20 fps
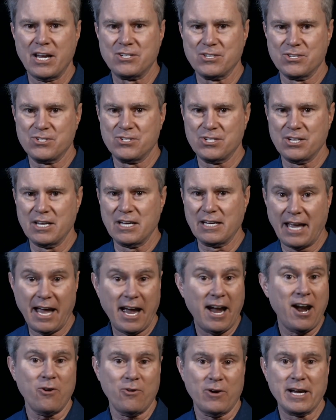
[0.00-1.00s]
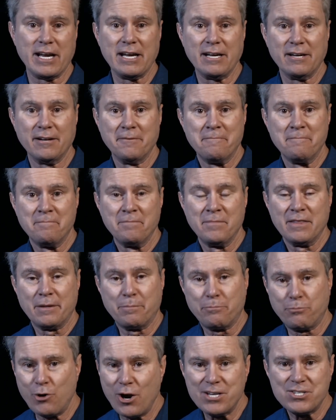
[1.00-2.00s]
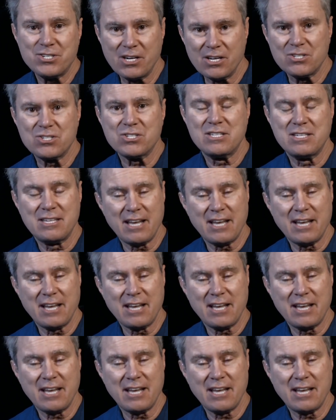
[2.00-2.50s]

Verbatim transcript: agency carry the president's